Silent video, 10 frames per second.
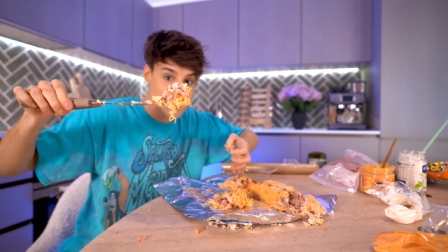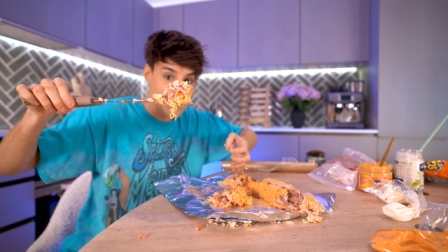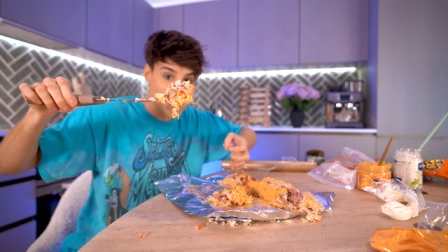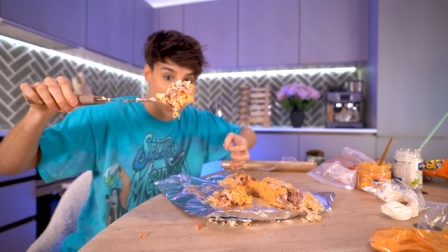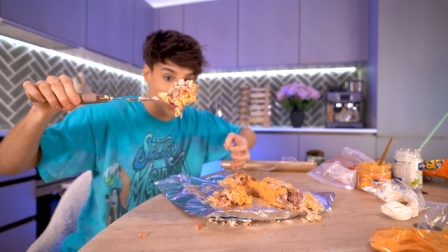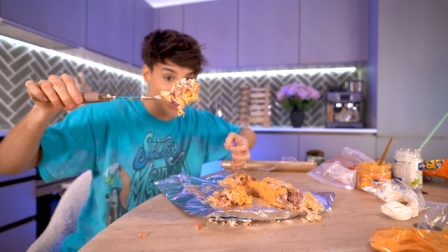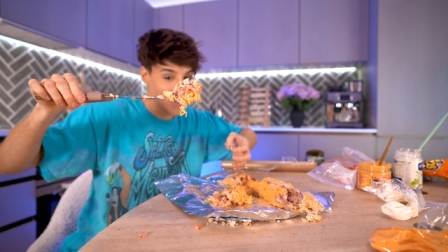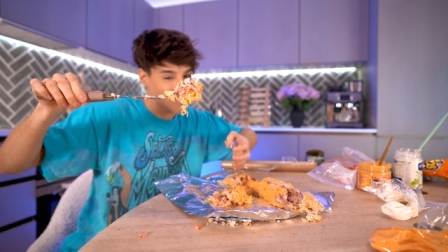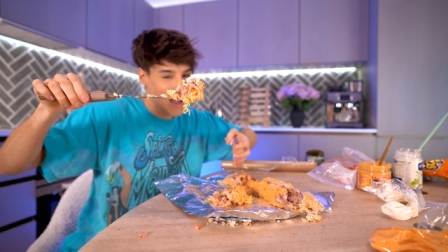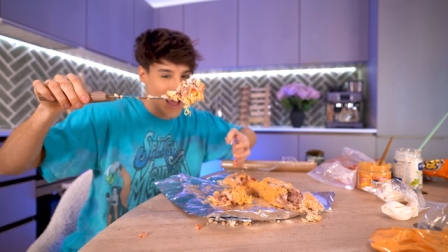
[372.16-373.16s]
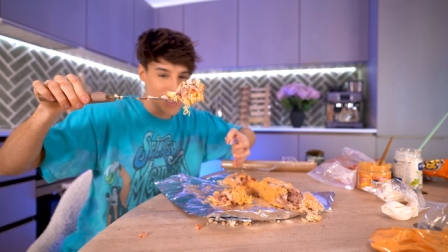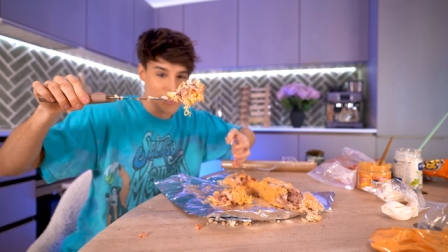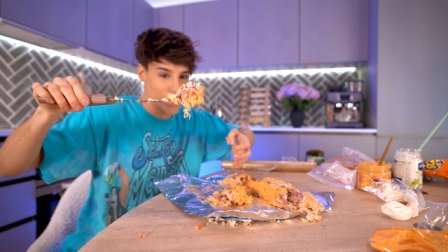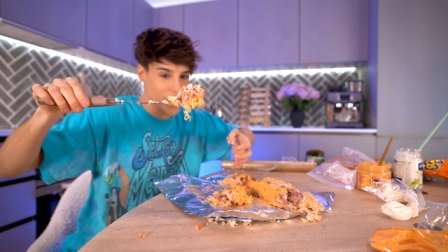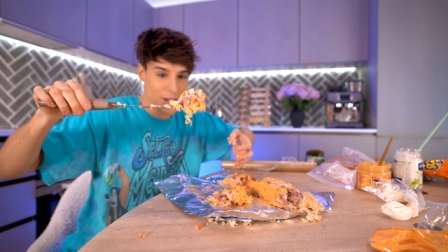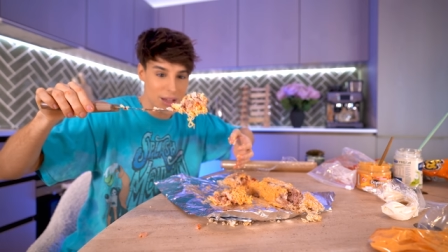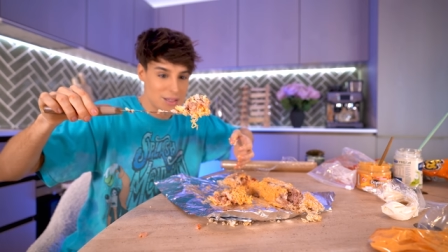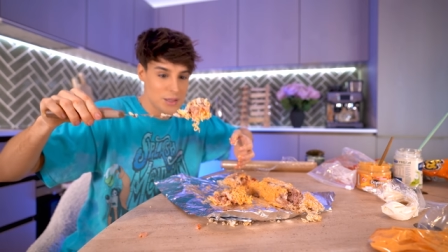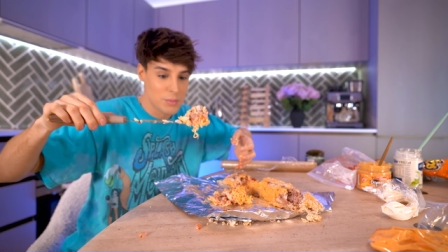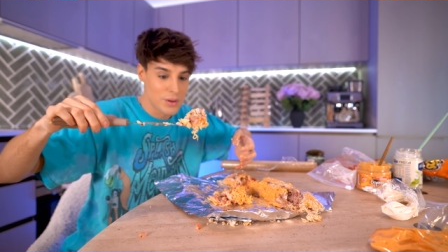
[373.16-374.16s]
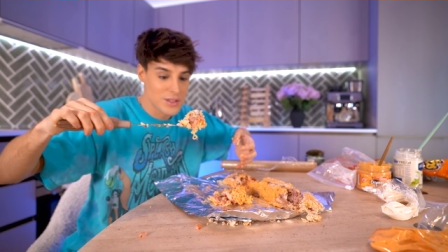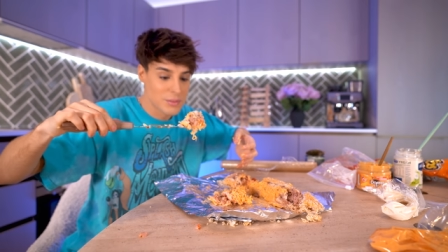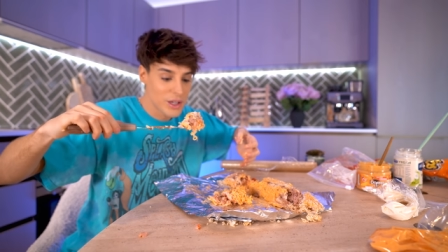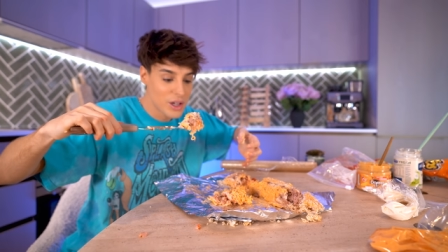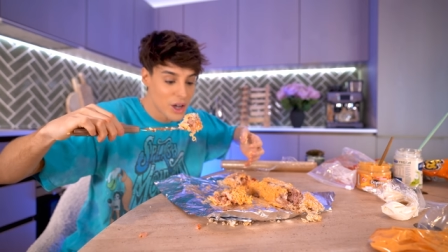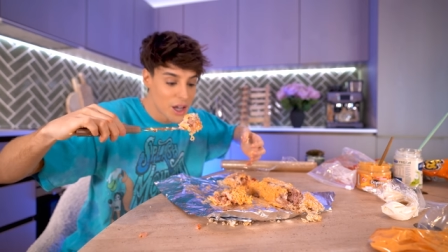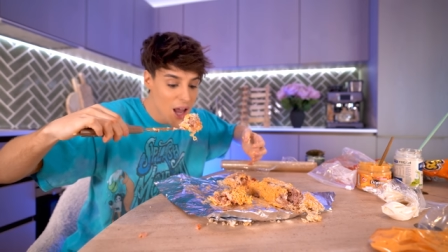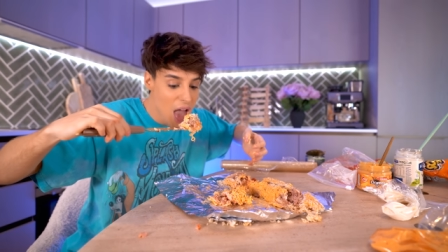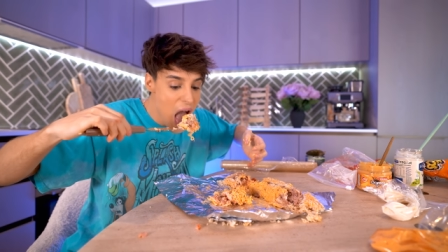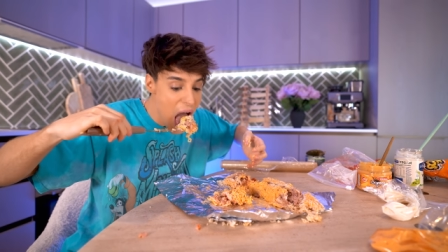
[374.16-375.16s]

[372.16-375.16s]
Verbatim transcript: one is holding as well as he possibly could.